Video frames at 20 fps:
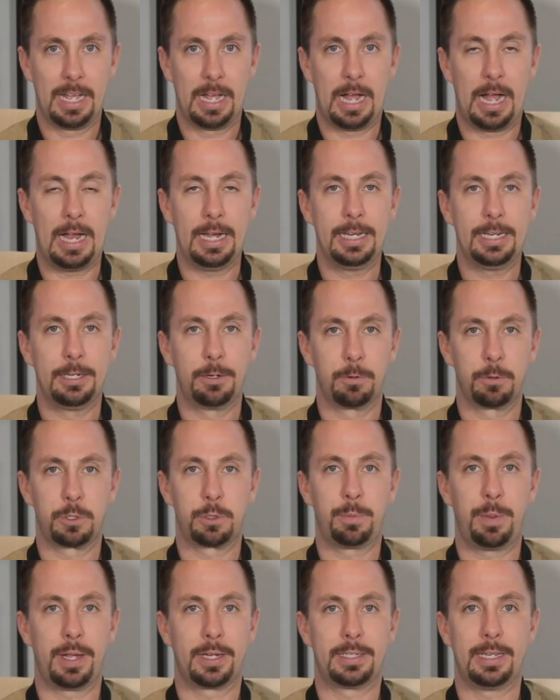I need to
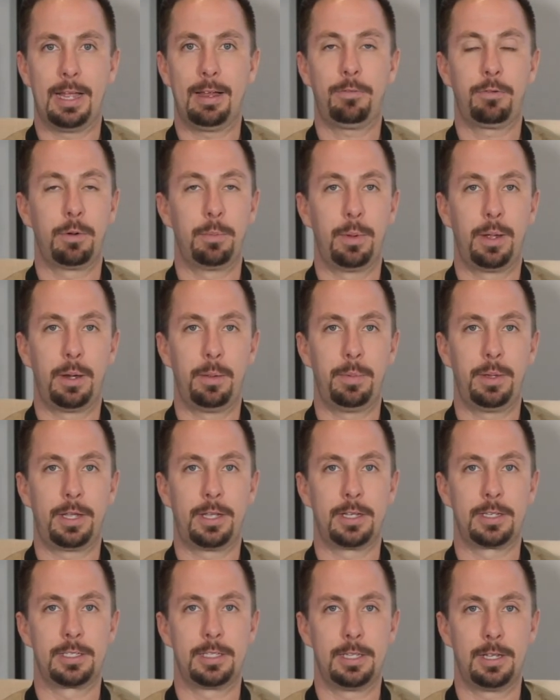respect everybody
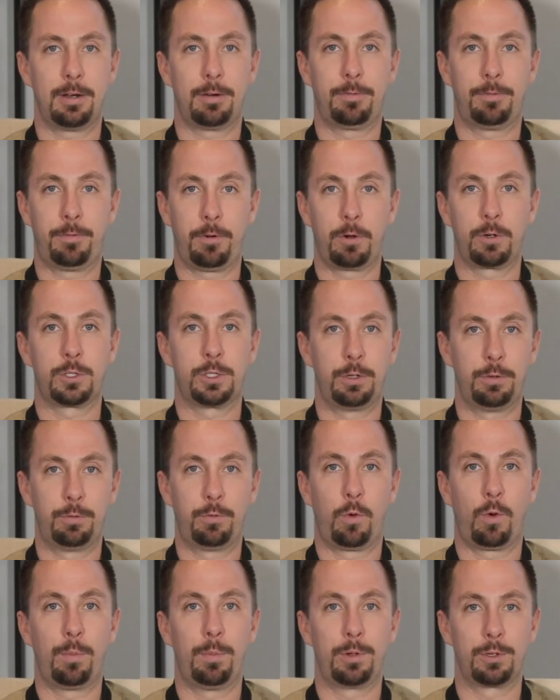because they're first and
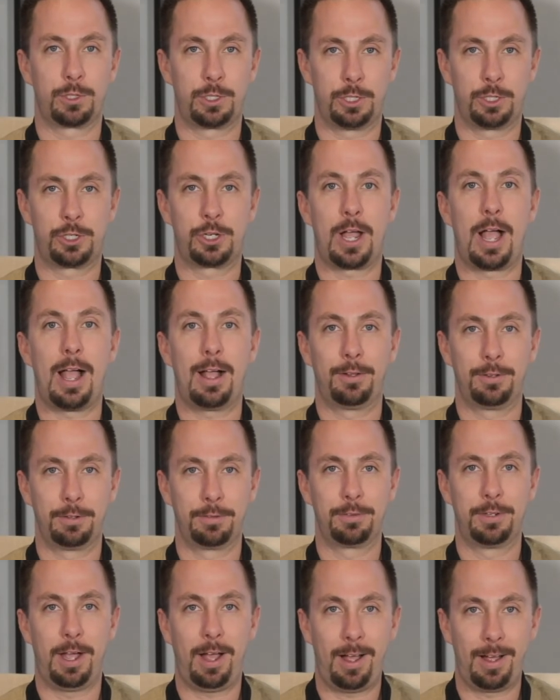foremost a child
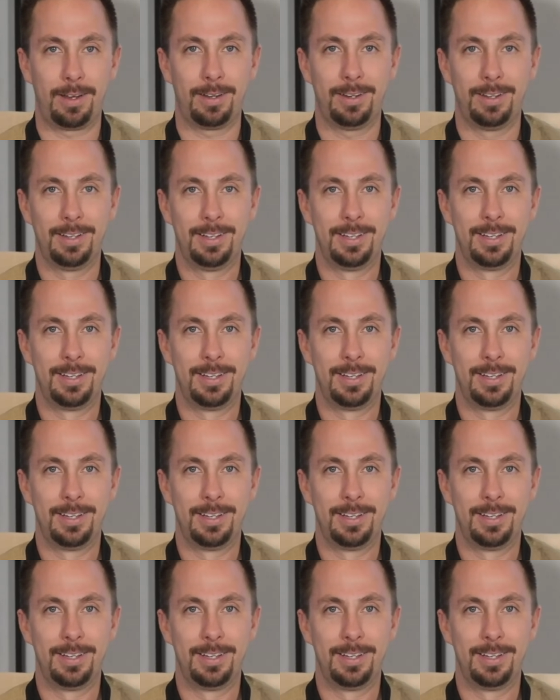of God.